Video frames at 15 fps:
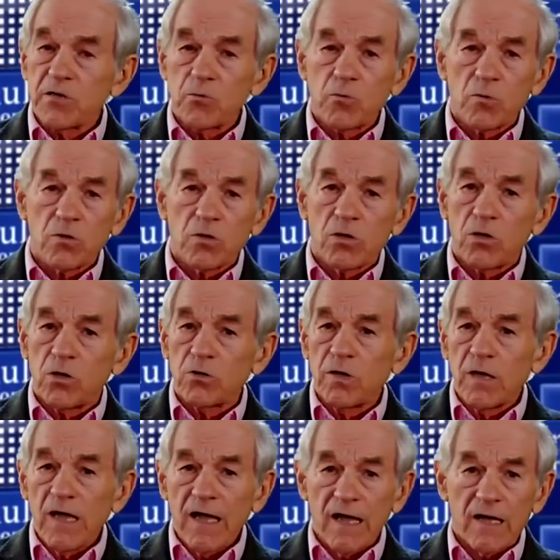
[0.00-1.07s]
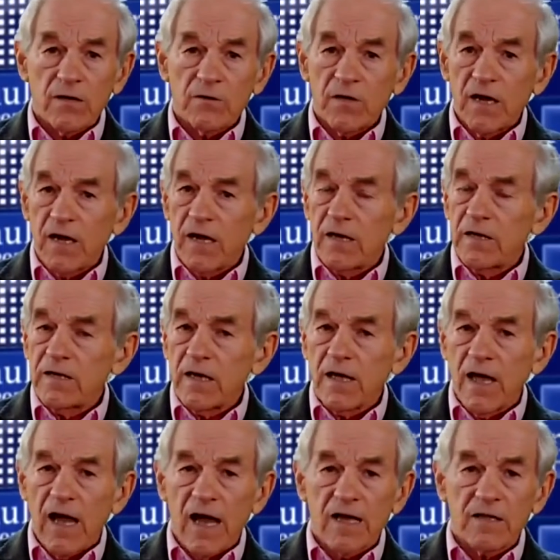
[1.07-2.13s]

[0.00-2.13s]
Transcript: in the world, and I